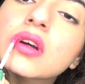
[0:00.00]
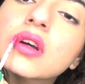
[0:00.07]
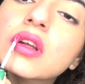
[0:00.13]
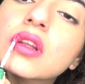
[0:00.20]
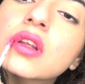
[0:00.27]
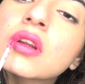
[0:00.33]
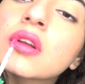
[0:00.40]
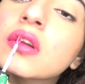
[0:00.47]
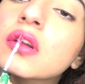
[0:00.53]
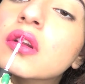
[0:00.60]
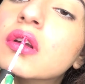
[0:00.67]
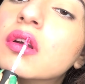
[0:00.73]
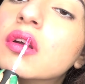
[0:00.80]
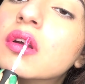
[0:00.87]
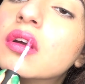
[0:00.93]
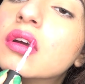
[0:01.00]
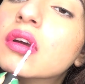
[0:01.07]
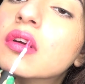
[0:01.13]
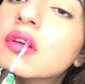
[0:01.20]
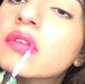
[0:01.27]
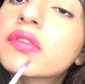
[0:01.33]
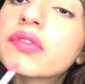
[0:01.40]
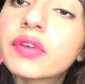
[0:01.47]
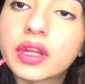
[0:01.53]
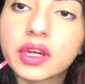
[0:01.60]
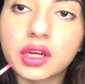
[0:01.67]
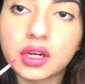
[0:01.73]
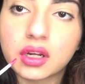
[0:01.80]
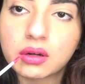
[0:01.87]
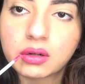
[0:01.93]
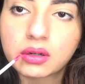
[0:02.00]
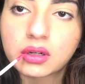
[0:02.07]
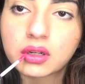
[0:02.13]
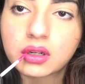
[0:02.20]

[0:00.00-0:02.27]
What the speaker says: and then fade it out